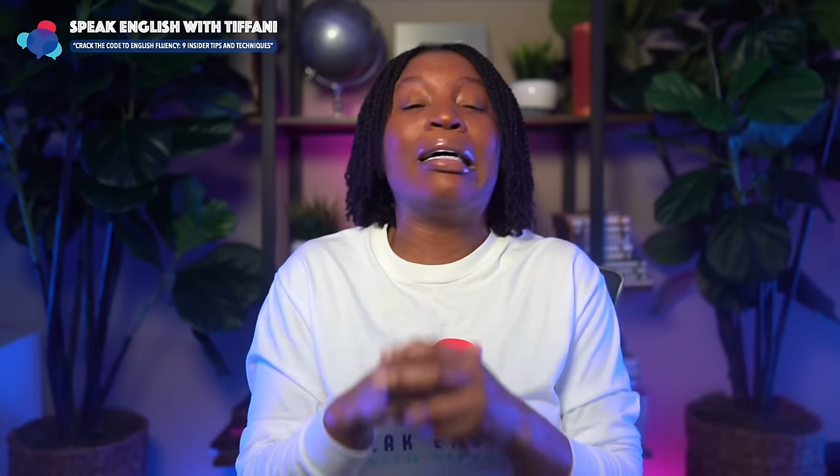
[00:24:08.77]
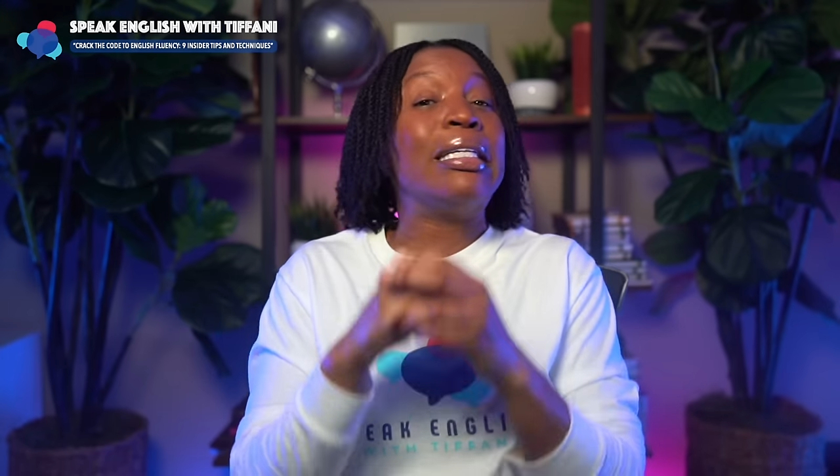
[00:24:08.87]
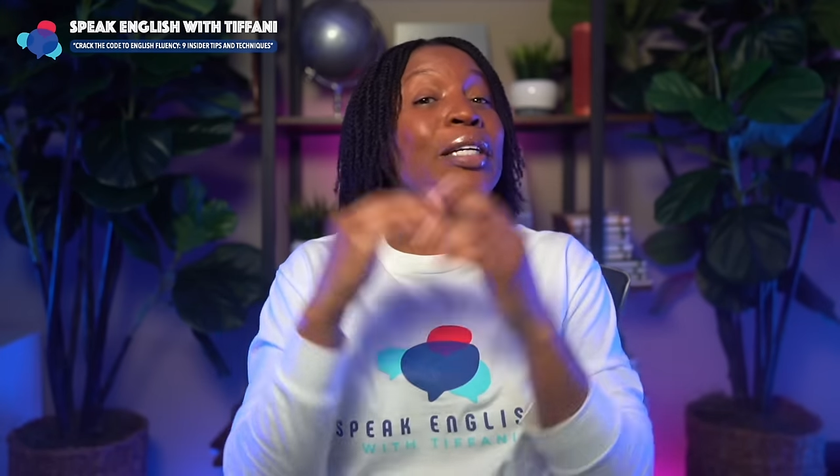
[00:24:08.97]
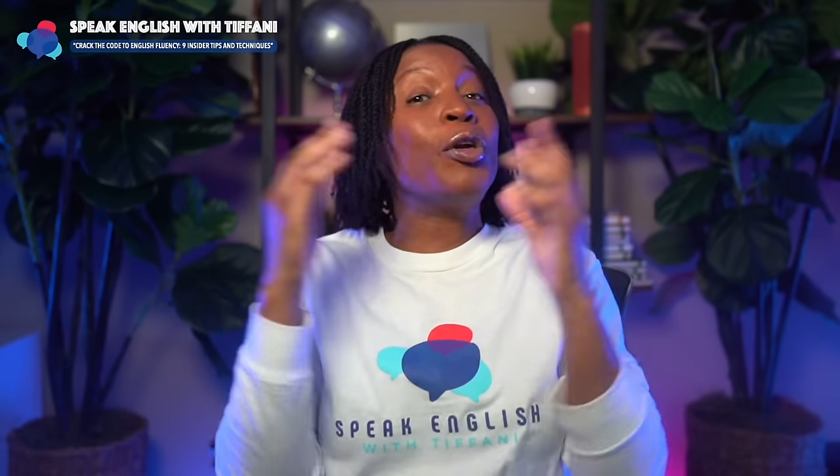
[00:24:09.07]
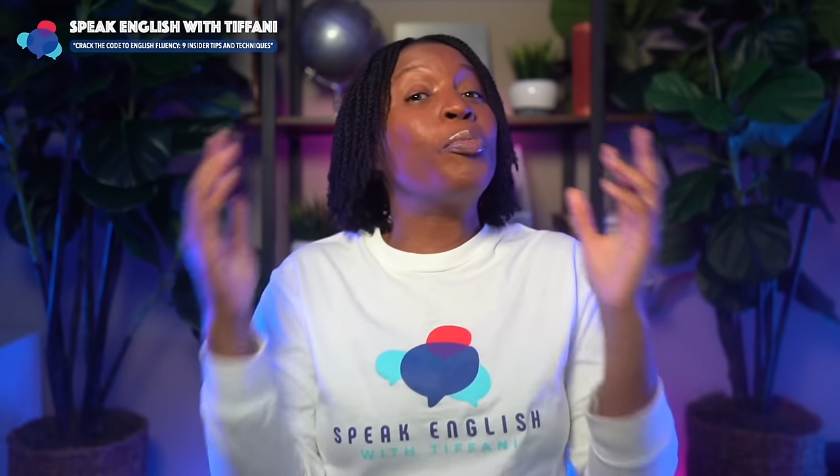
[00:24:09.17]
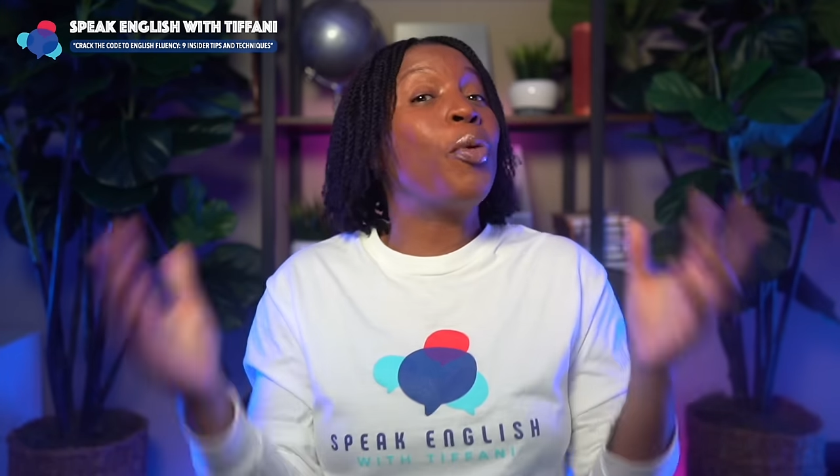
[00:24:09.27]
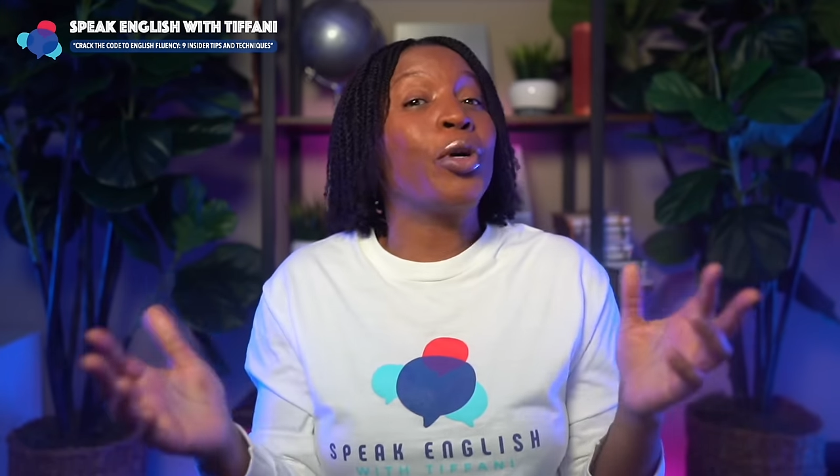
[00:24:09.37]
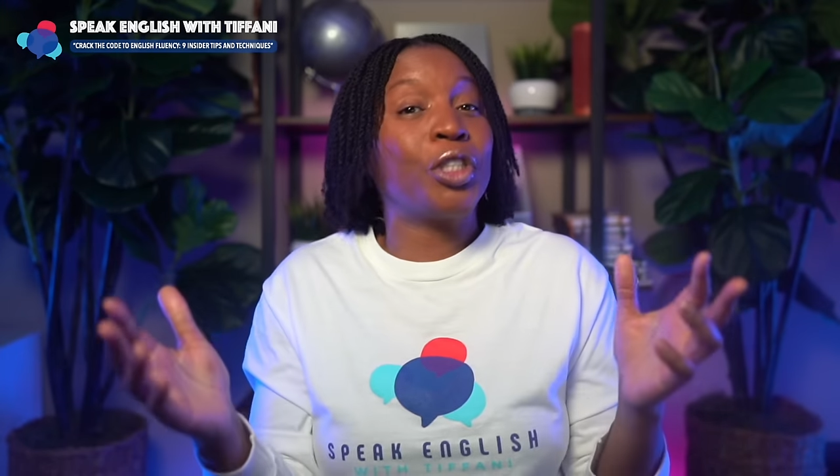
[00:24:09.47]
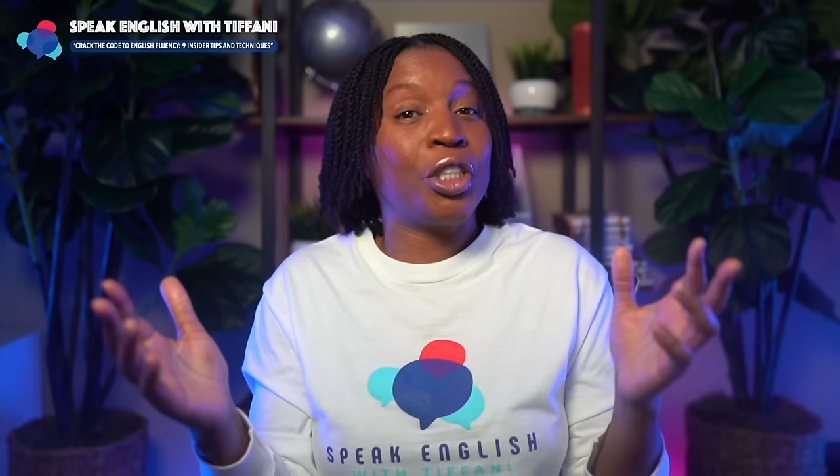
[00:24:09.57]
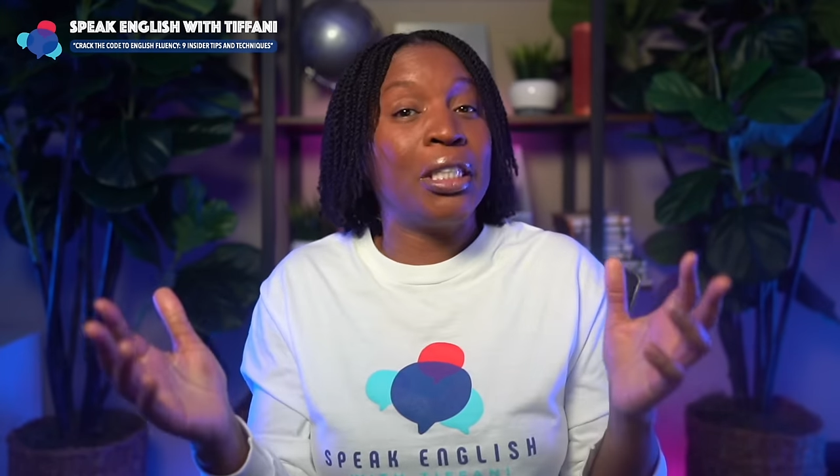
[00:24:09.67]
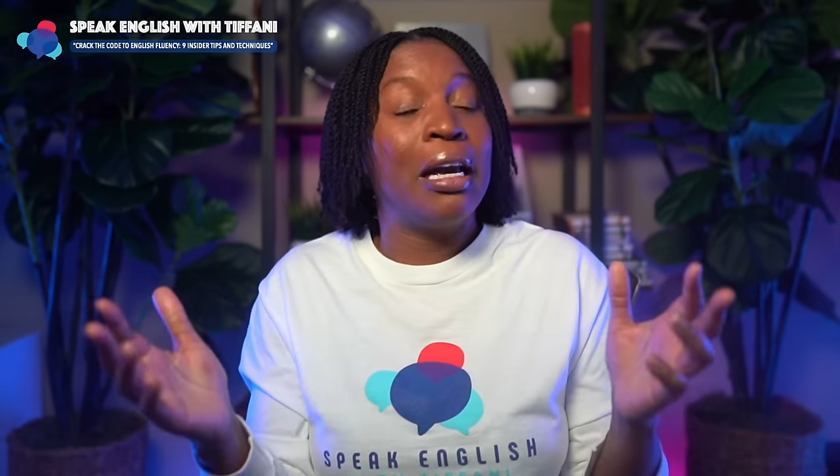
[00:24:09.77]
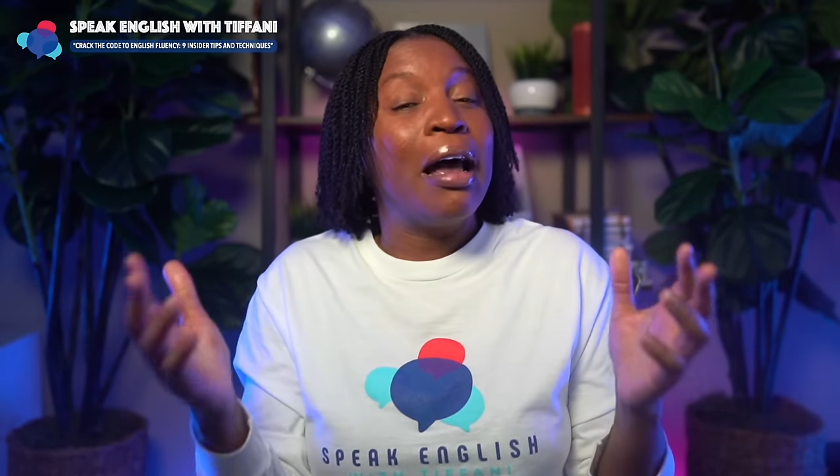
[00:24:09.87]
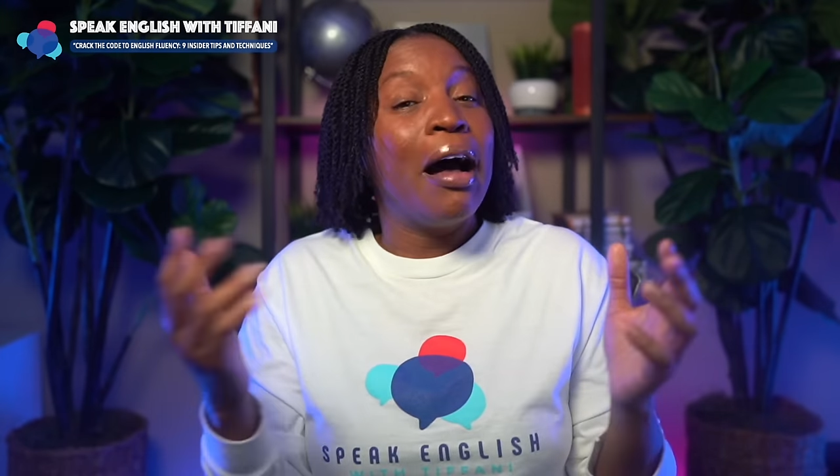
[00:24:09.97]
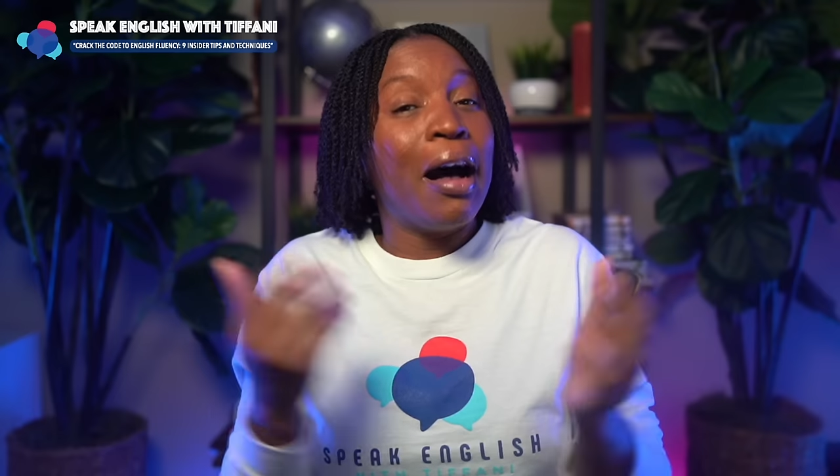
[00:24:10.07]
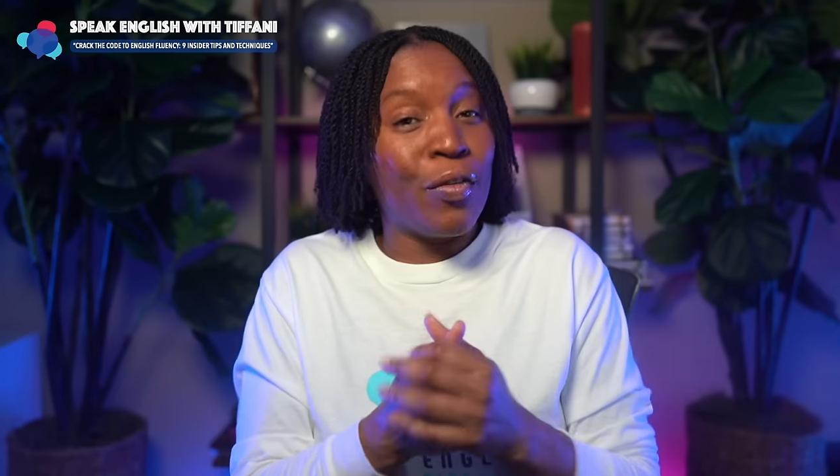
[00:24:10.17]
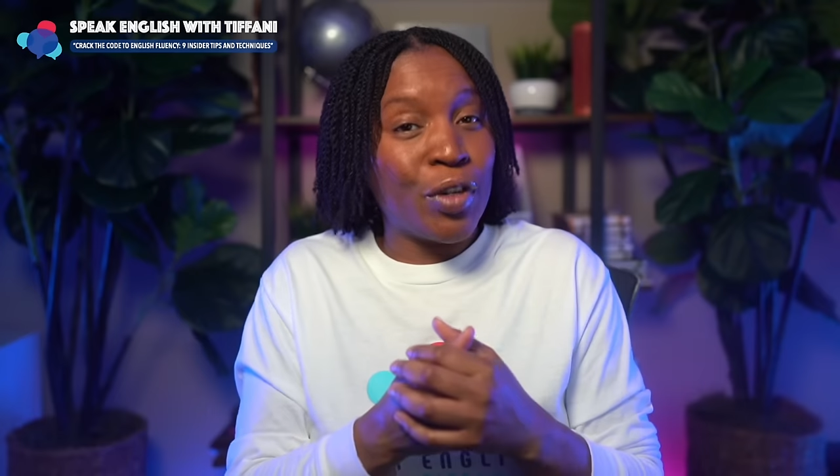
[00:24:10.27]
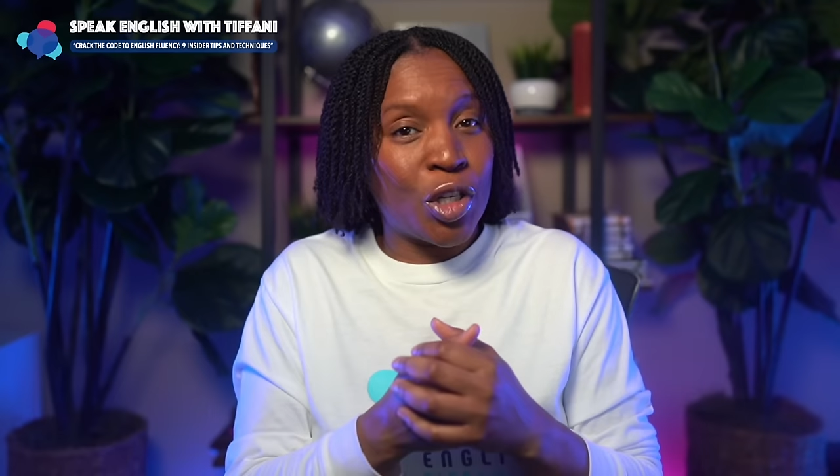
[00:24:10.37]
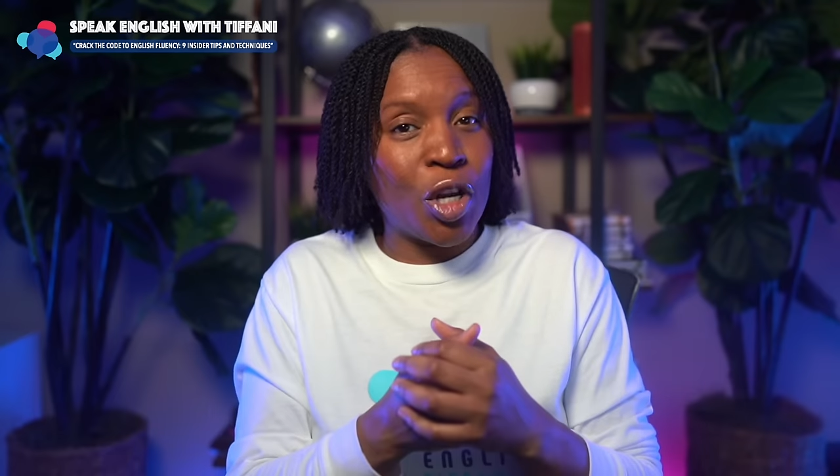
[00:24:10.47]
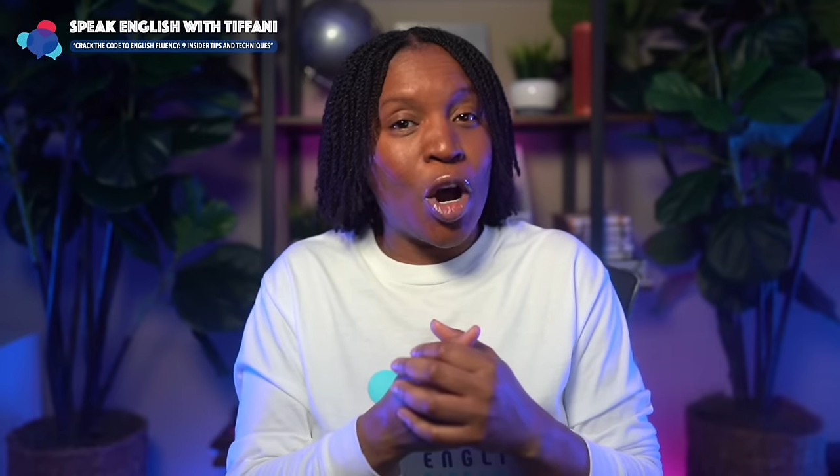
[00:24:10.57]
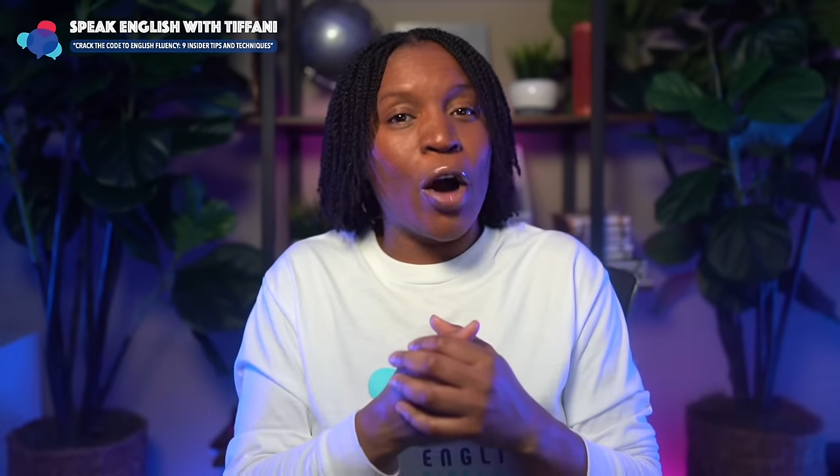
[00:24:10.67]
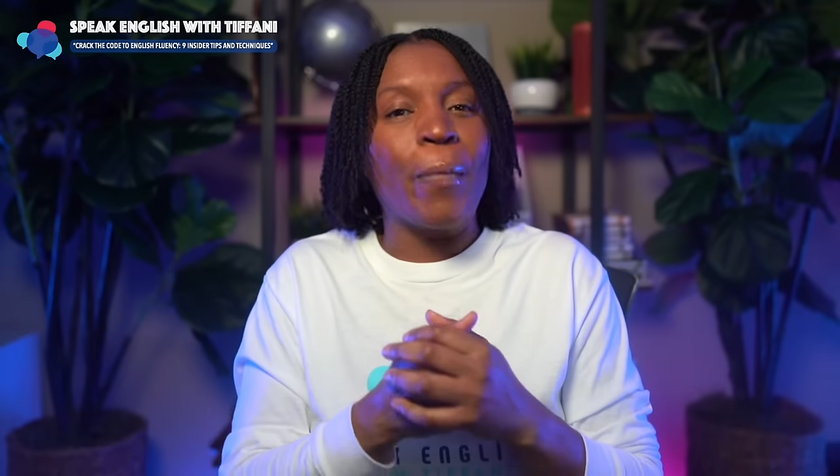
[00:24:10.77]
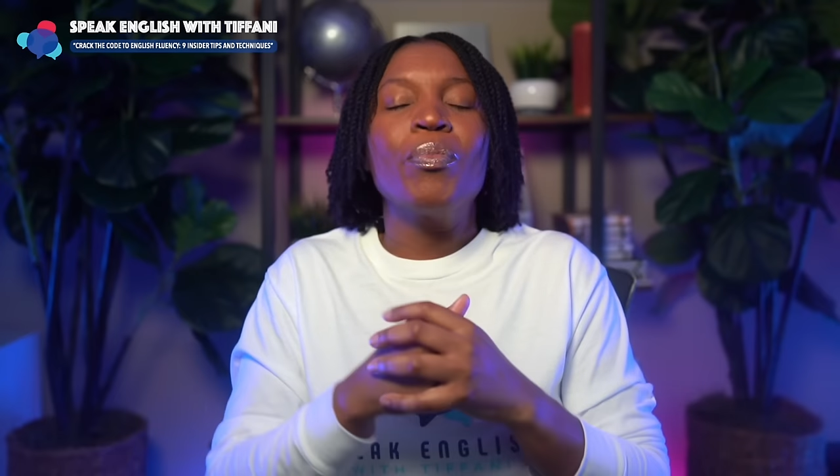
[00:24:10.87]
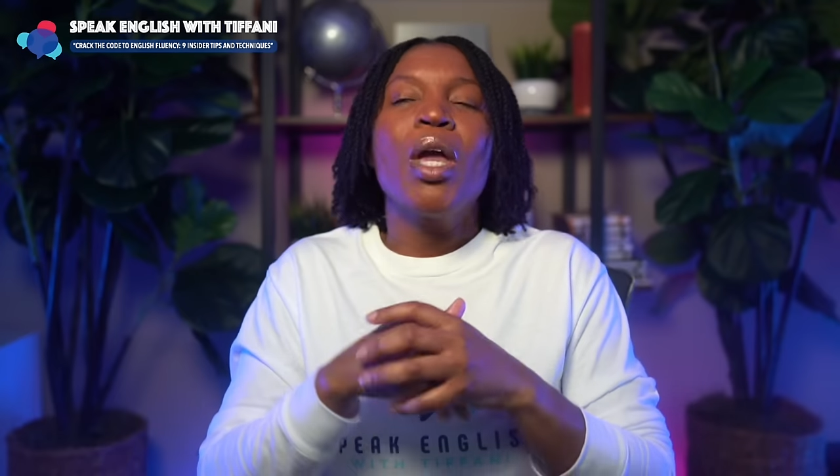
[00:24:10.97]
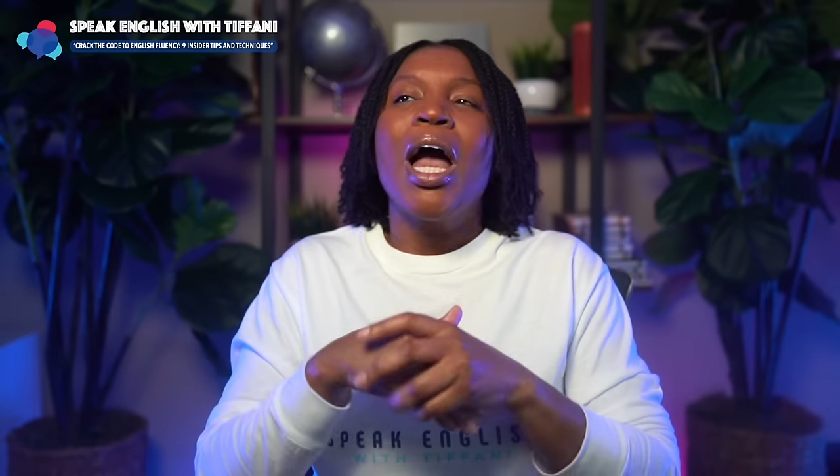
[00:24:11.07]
a little portion of a song.